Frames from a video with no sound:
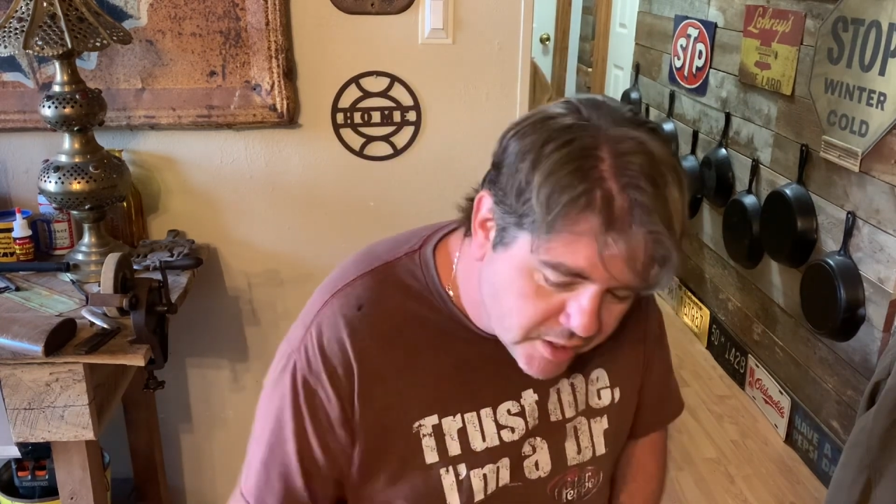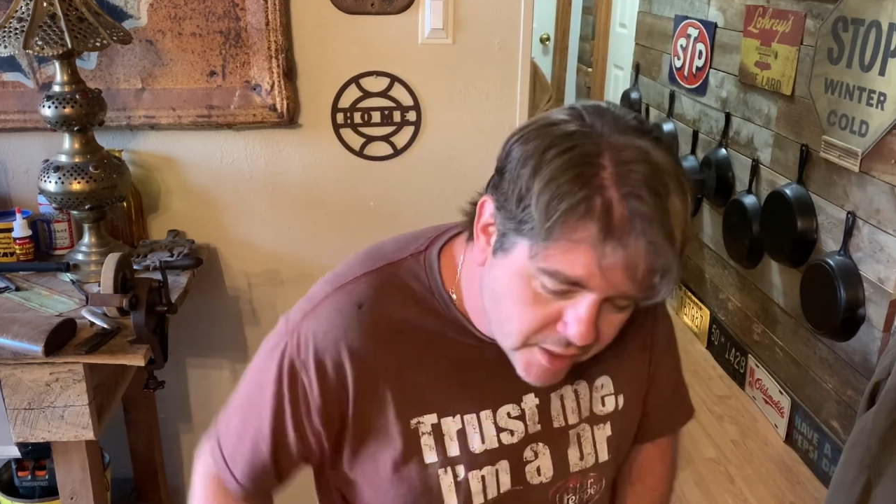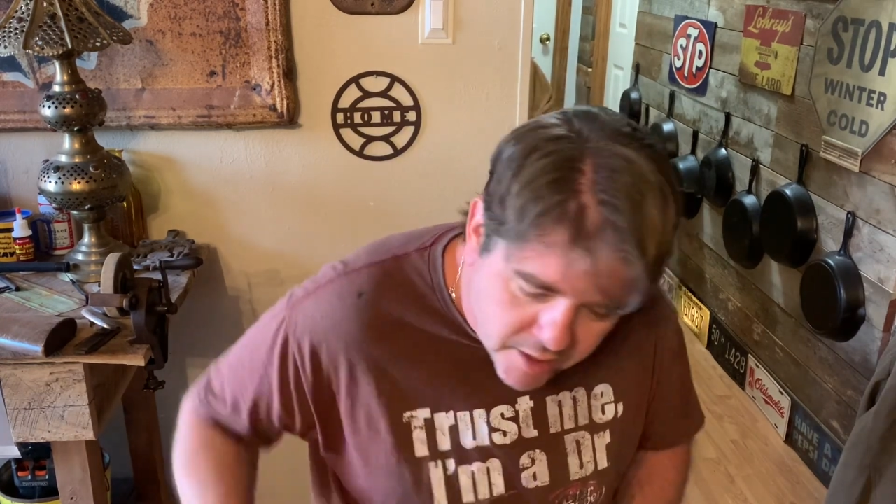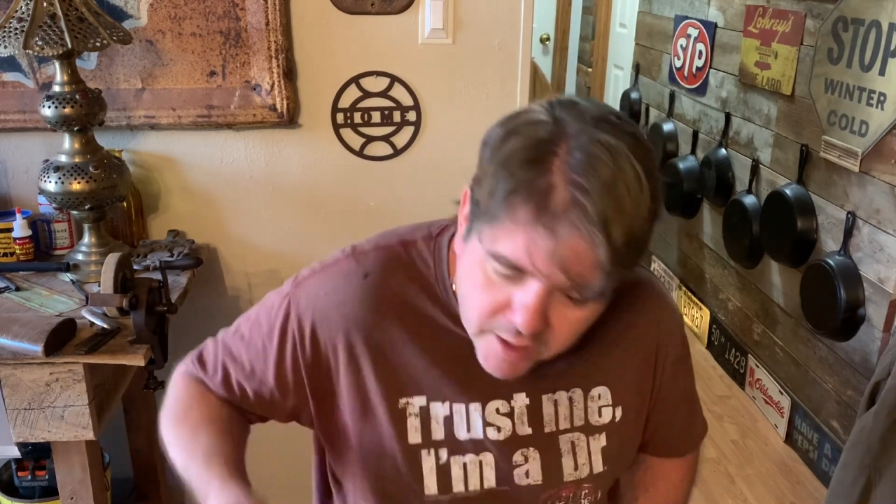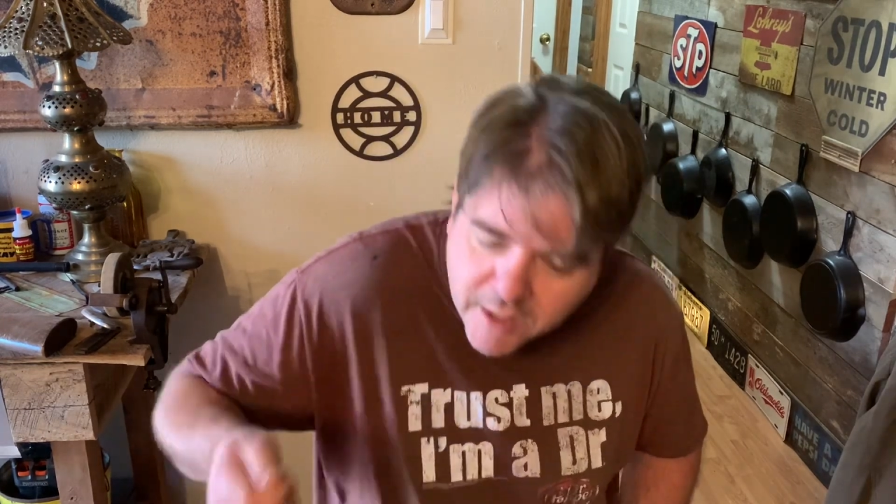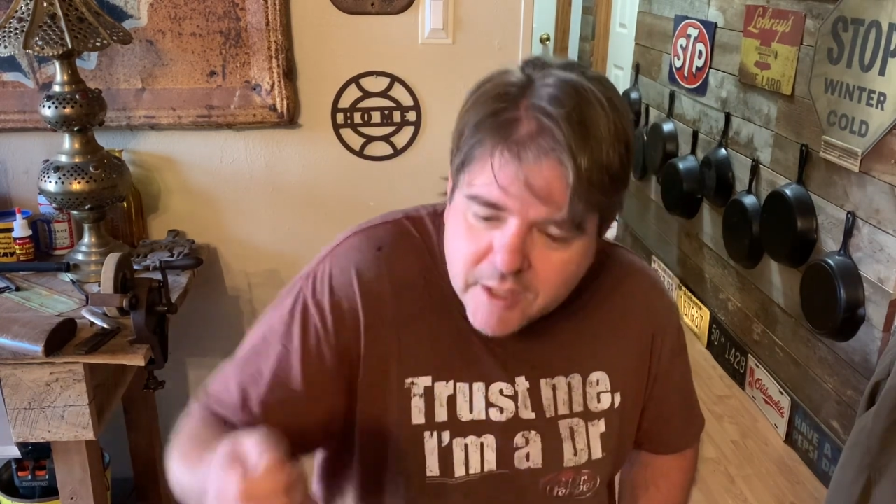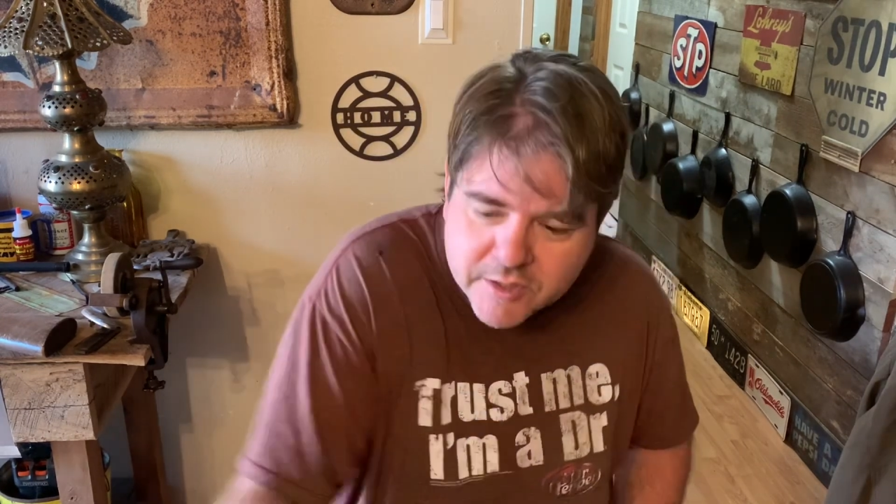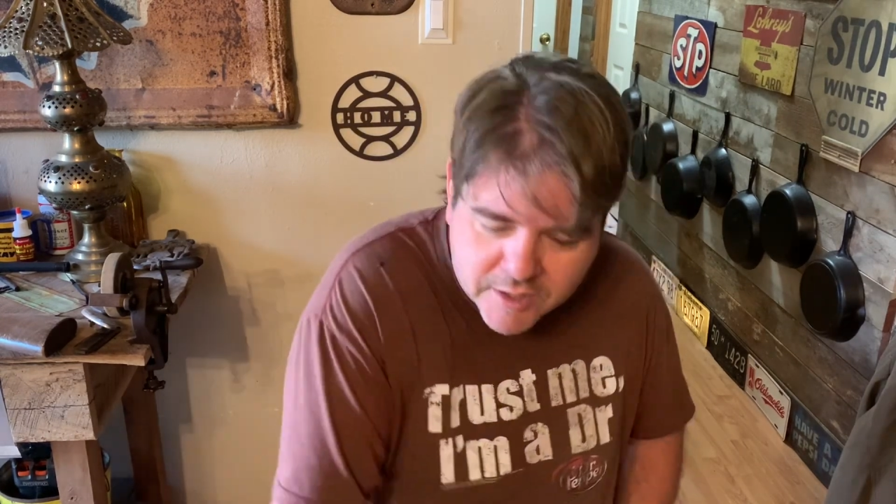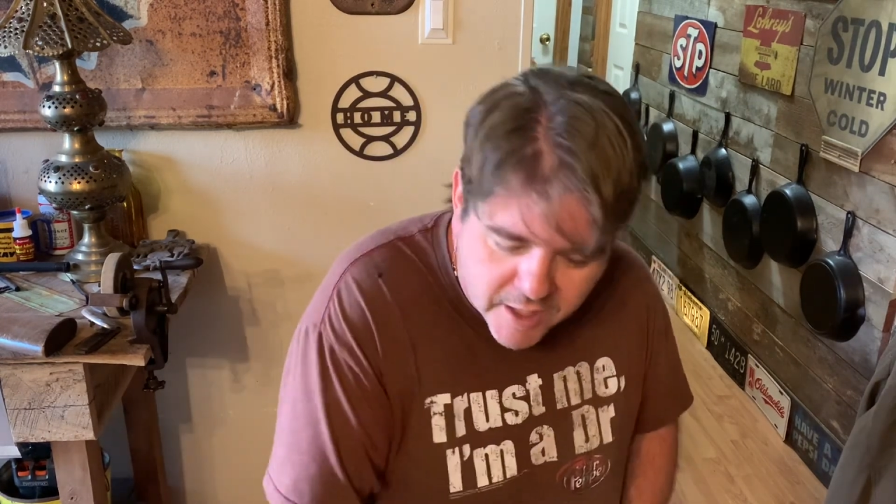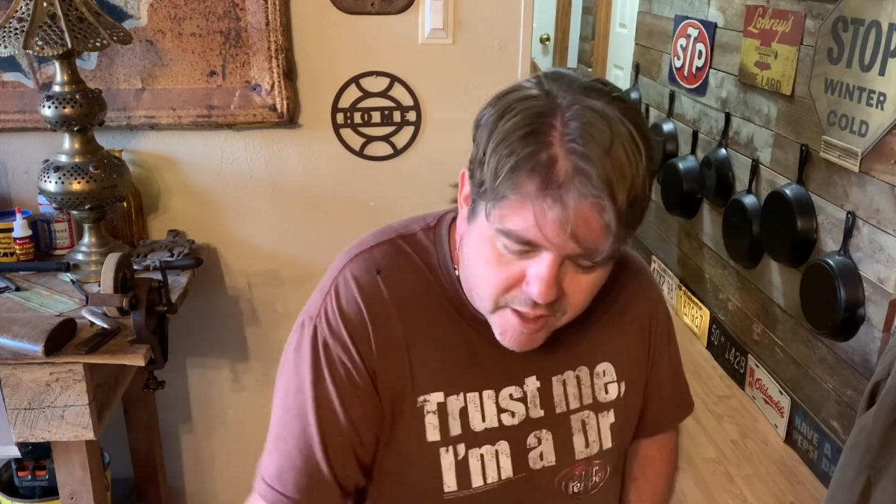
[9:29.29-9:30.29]
in and he
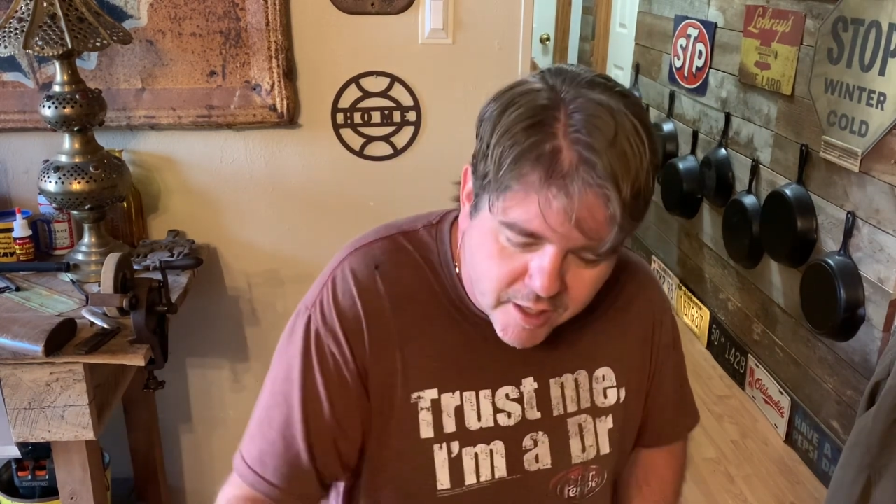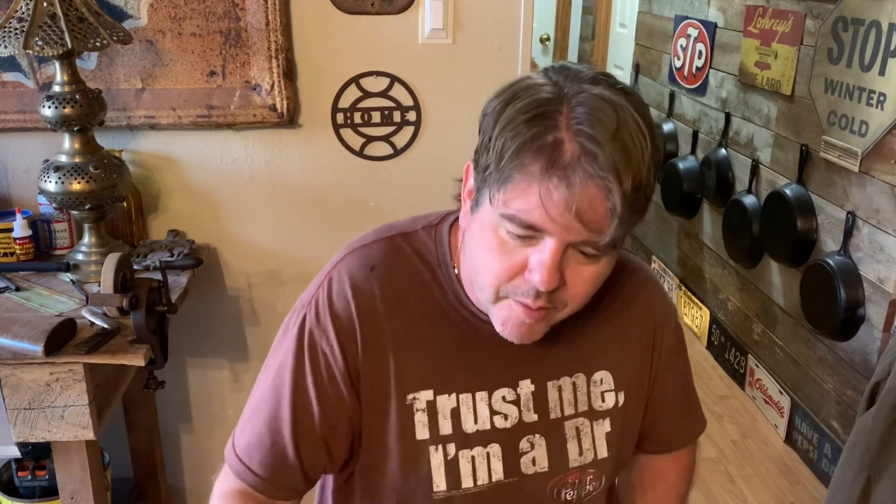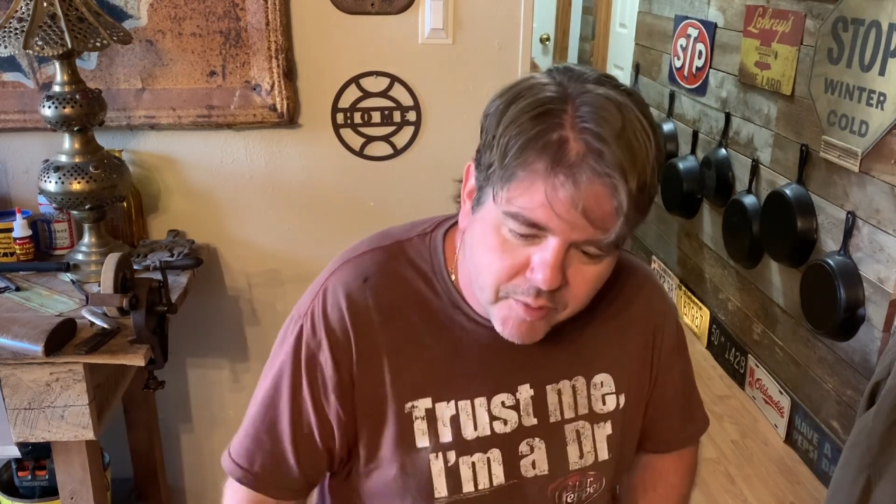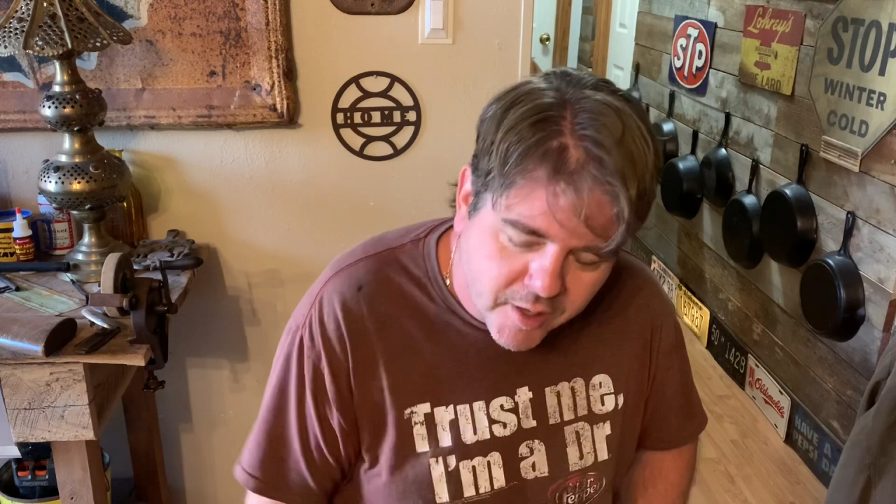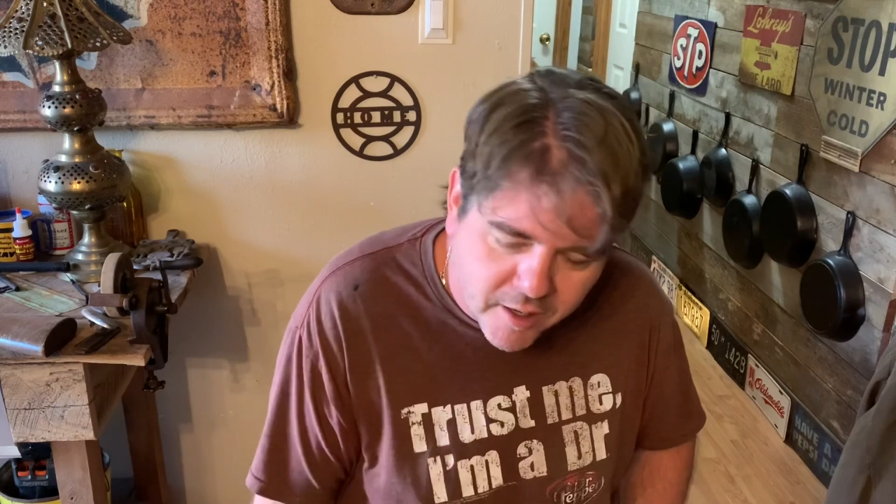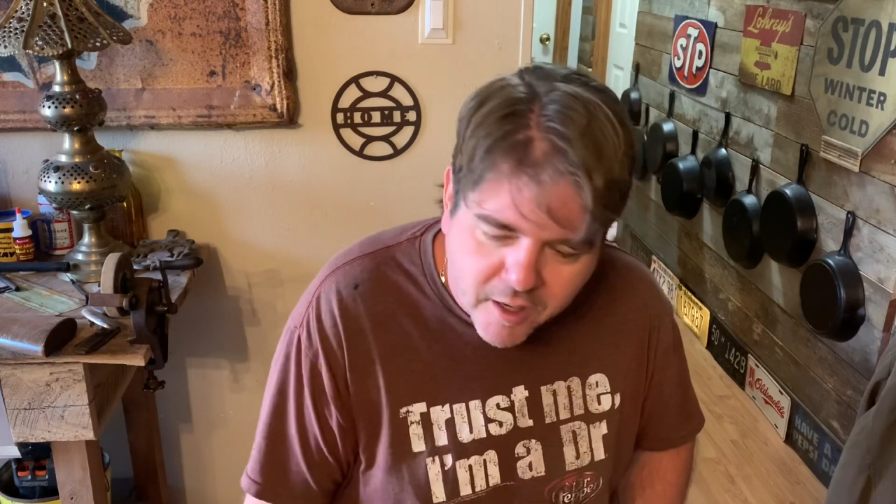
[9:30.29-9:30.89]
set it up there.